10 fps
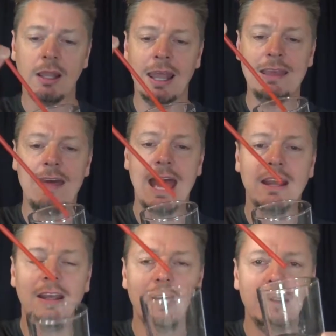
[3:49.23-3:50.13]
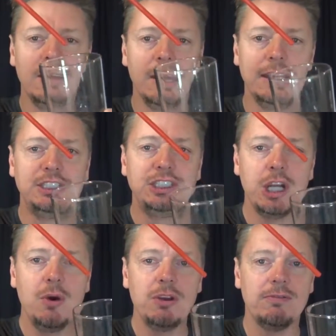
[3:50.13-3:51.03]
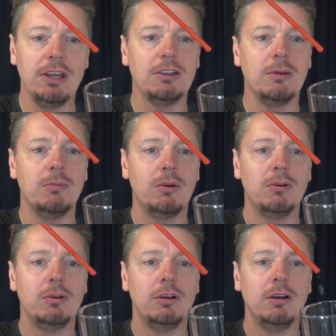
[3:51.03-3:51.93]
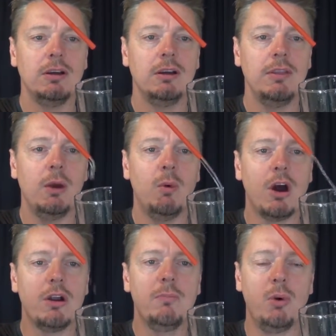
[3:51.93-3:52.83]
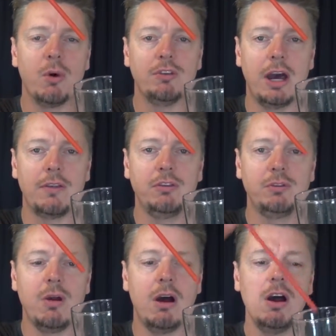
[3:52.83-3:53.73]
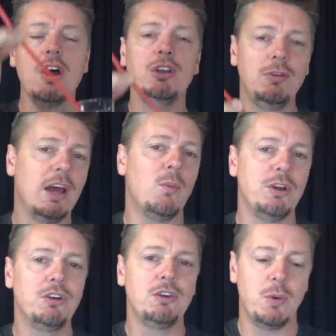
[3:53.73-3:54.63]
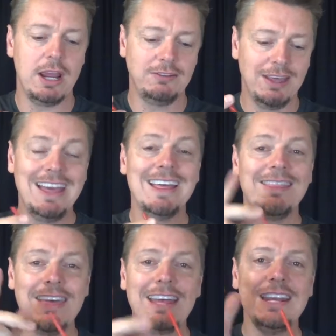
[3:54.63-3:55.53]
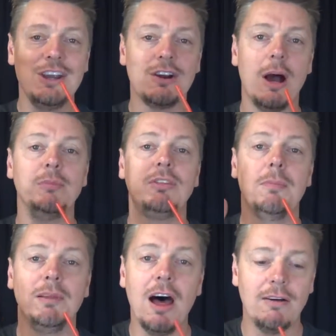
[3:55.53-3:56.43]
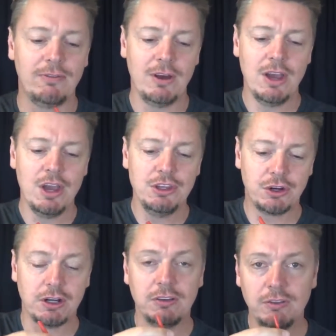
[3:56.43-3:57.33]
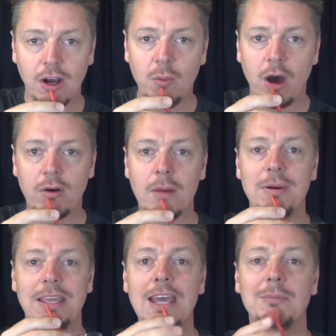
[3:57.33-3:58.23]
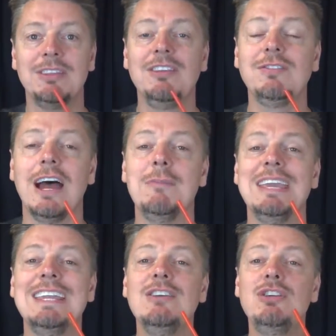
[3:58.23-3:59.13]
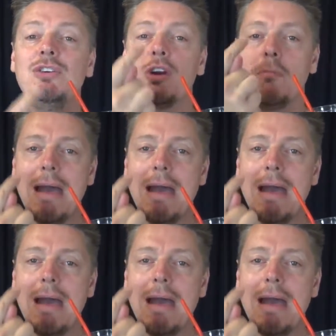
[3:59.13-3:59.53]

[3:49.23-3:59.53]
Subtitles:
Like that. And show your victim that water pours out of the straw. Do that once or twice. Then here comes the bluff. You're gonna suck water up again, but this time into your